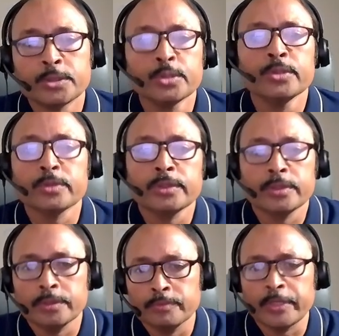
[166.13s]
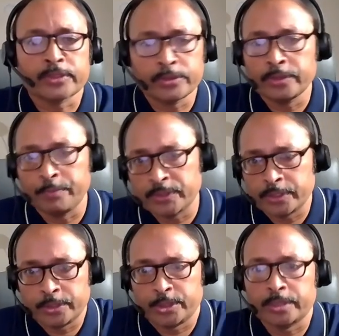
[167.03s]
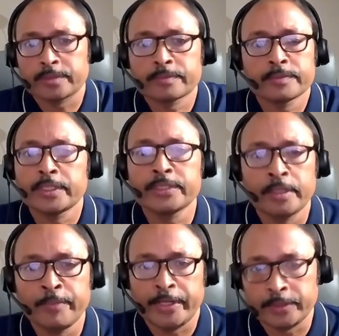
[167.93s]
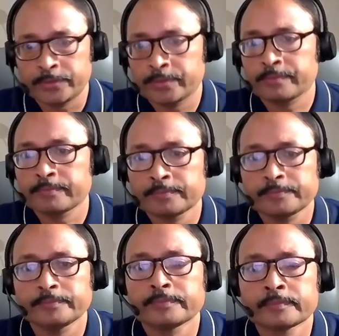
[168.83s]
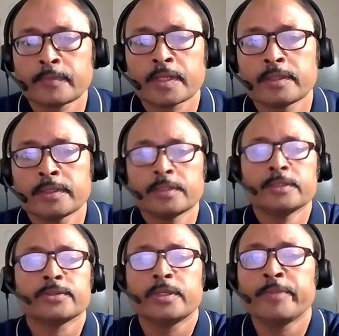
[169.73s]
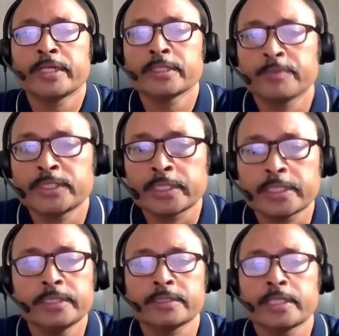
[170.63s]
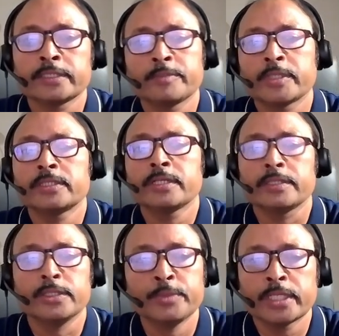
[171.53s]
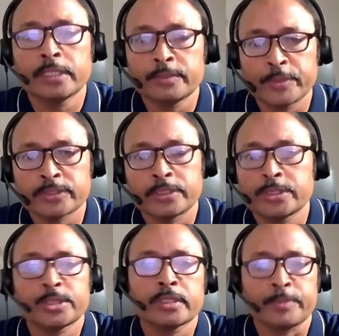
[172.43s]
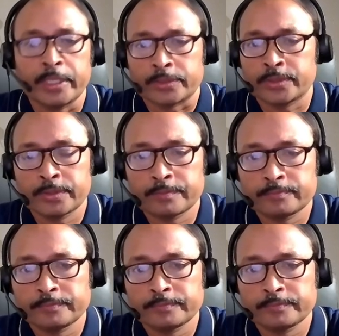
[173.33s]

to vector representation, that is embeddings. So embeddings basically is nothing but the numerical representation of text.